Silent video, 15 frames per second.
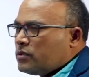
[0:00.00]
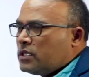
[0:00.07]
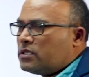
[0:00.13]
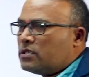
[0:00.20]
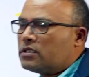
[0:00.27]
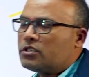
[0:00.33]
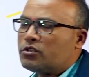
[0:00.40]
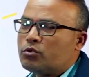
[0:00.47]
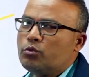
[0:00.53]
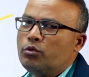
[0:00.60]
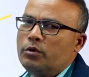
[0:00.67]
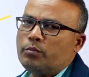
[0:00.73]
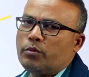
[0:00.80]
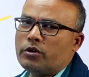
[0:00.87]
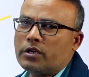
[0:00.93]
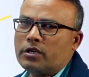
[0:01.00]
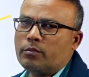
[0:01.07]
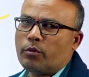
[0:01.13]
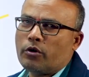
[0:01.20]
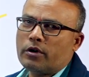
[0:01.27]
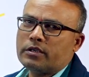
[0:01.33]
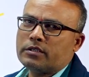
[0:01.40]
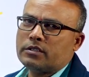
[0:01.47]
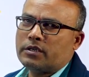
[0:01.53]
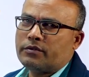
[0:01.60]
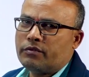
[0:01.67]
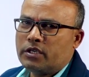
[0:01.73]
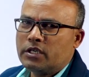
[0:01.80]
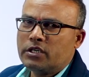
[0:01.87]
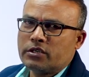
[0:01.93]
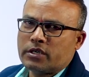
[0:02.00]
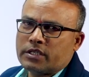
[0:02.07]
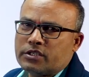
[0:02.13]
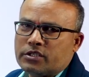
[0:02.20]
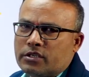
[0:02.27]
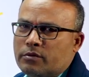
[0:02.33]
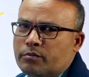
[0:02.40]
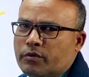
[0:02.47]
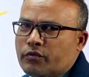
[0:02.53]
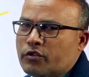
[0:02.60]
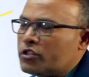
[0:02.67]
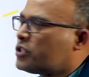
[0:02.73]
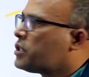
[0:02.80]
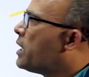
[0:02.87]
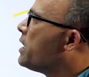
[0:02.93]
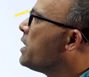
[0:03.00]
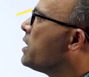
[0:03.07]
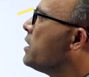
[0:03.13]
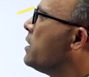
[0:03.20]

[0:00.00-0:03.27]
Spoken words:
these are the two important points that we need to consider before starting